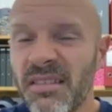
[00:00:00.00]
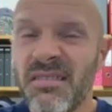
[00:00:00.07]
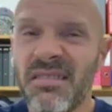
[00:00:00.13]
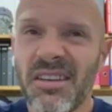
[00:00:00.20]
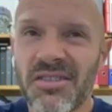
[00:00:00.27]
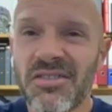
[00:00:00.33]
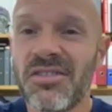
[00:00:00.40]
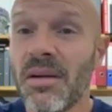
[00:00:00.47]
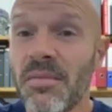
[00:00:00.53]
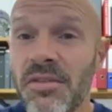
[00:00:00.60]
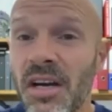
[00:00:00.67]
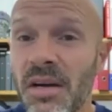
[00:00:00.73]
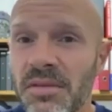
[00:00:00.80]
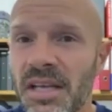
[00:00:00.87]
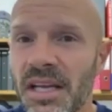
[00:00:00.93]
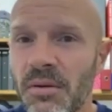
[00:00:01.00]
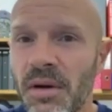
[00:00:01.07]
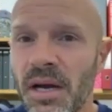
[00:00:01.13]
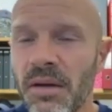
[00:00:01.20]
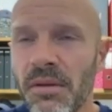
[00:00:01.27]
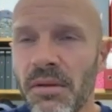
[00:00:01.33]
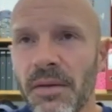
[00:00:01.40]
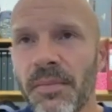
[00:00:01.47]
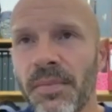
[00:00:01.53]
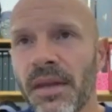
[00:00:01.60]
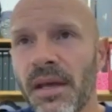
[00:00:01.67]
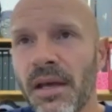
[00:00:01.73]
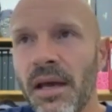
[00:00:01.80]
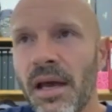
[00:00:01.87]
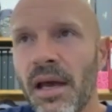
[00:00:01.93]
can sometimes get away with it.
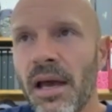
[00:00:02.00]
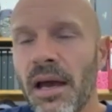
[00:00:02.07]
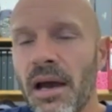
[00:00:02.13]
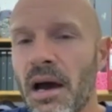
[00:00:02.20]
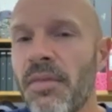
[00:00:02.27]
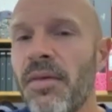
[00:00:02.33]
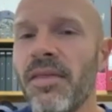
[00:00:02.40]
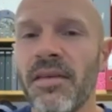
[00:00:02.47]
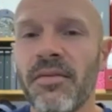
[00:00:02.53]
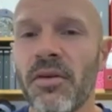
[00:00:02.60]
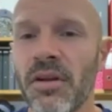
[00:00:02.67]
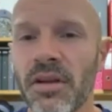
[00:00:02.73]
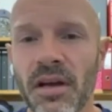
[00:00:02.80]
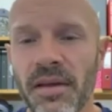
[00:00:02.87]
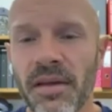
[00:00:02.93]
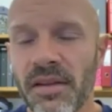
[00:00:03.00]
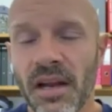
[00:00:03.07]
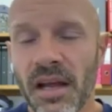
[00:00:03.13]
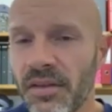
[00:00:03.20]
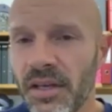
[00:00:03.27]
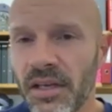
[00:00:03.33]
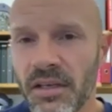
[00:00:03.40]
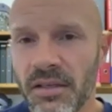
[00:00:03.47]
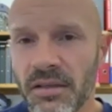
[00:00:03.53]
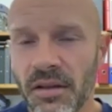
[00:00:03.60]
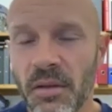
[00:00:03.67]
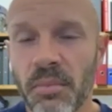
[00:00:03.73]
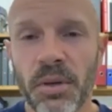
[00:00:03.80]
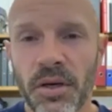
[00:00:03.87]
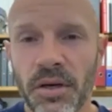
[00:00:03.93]
I think they've got to go in like the
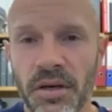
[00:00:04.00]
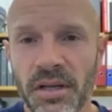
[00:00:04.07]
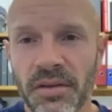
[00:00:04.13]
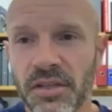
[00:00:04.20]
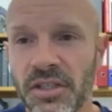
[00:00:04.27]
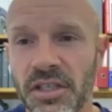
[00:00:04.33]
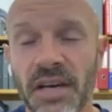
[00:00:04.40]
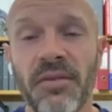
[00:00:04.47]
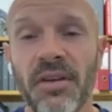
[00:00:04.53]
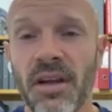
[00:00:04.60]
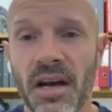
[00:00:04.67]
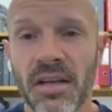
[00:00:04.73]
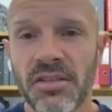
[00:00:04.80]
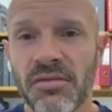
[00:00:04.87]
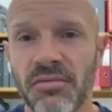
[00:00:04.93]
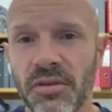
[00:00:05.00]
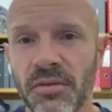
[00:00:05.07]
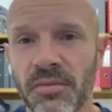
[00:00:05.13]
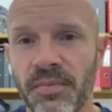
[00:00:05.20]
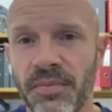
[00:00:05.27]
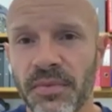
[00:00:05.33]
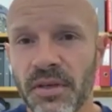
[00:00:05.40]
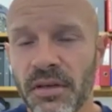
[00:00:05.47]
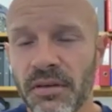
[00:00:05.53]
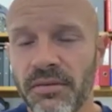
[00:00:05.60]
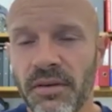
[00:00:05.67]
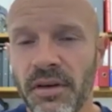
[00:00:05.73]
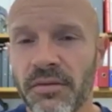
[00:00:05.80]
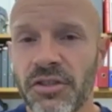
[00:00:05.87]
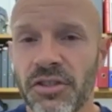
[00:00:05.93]
Burnley, the Sheffield United route of
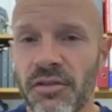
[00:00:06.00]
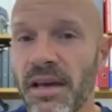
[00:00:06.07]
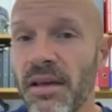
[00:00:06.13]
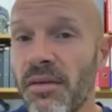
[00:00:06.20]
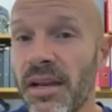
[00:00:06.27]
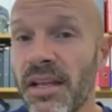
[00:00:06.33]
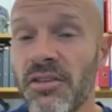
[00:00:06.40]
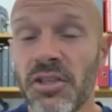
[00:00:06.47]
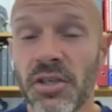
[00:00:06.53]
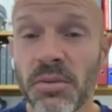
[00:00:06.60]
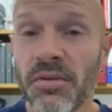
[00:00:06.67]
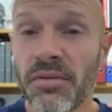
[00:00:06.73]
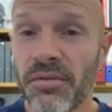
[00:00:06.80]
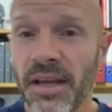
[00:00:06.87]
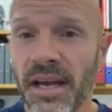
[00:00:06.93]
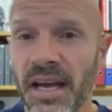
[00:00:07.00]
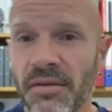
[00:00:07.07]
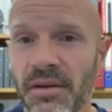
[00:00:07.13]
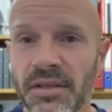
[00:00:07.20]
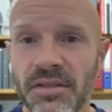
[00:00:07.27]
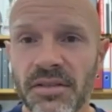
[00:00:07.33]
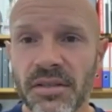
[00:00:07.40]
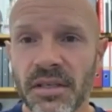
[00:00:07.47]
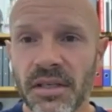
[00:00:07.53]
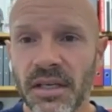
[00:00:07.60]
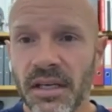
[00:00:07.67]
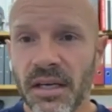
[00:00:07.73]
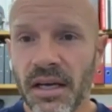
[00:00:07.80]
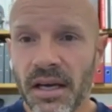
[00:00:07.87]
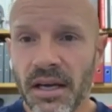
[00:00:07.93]
strengthening 2 or 3 areas,
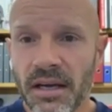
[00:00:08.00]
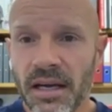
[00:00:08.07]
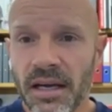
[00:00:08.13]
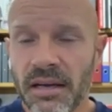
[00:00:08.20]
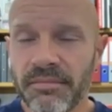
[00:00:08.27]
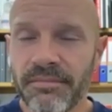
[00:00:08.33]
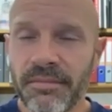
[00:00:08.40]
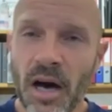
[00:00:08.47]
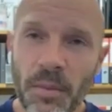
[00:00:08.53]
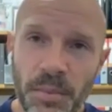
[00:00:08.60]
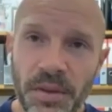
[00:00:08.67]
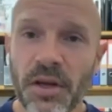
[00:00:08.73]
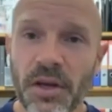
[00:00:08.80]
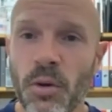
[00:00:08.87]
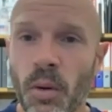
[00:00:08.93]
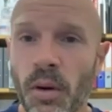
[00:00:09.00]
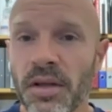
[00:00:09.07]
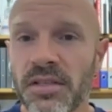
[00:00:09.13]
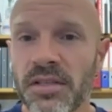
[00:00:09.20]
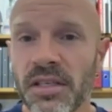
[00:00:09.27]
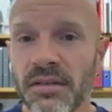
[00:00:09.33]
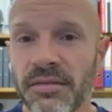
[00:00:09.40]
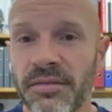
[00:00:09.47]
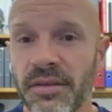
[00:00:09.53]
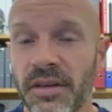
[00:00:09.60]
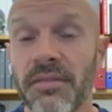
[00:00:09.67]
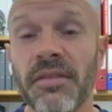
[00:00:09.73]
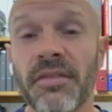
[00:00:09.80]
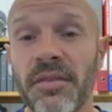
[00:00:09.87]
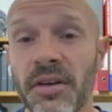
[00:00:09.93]
up in the quality of
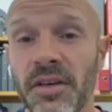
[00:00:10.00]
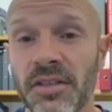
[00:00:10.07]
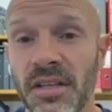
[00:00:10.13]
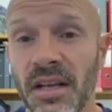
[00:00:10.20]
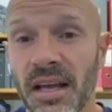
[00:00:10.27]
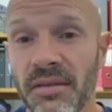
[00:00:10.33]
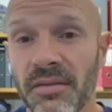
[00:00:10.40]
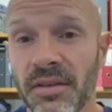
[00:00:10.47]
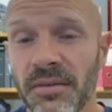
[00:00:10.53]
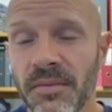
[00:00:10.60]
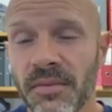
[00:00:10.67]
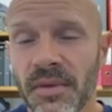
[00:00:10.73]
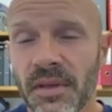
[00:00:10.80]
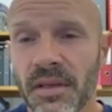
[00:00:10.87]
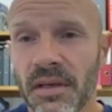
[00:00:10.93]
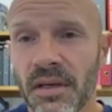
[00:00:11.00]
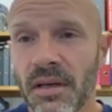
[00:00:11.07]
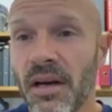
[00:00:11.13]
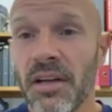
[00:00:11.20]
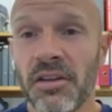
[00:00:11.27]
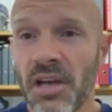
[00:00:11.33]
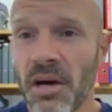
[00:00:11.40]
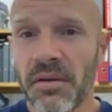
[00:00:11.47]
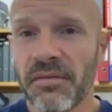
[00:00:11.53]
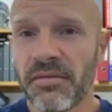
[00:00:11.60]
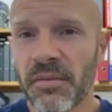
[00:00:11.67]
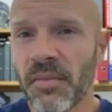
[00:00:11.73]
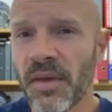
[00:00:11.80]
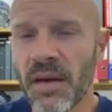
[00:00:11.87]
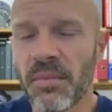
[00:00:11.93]
the first 11, and going
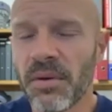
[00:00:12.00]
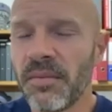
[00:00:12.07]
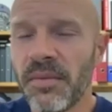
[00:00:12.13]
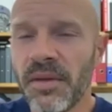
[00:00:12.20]
from there. But